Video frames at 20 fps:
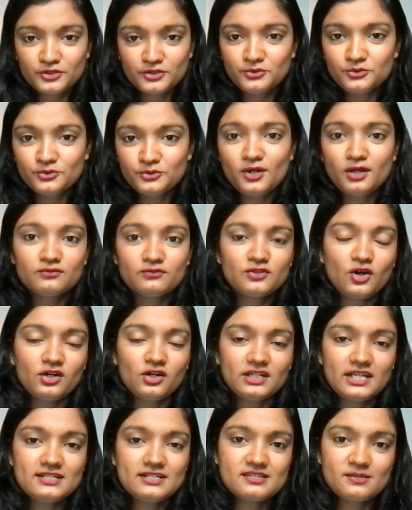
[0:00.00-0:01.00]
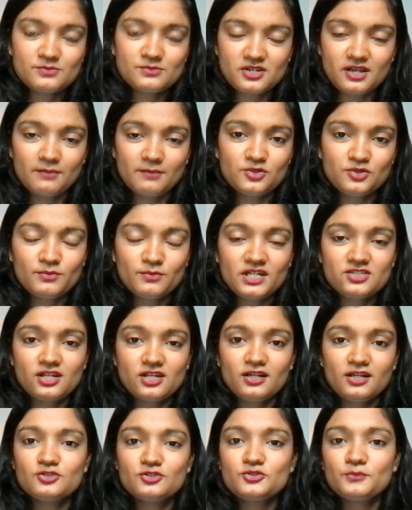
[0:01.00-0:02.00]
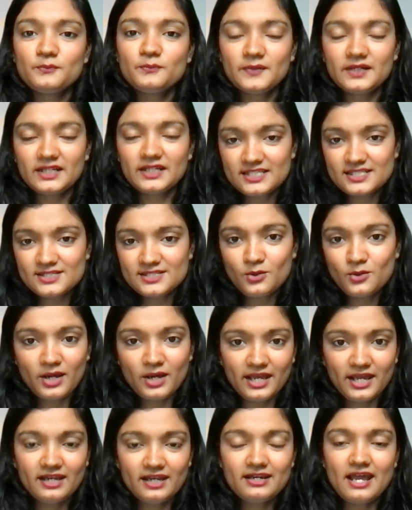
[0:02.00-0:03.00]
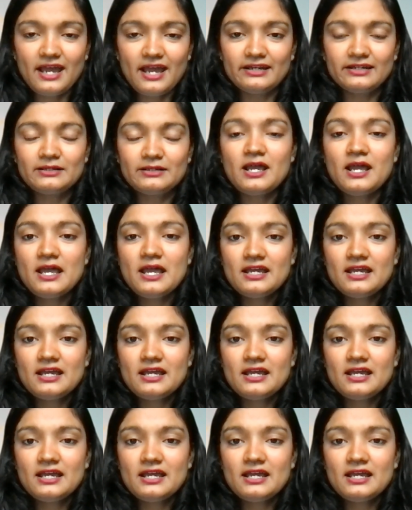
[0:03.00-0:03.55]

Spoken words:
you who have not yet subscribed to my channel to please go ahead and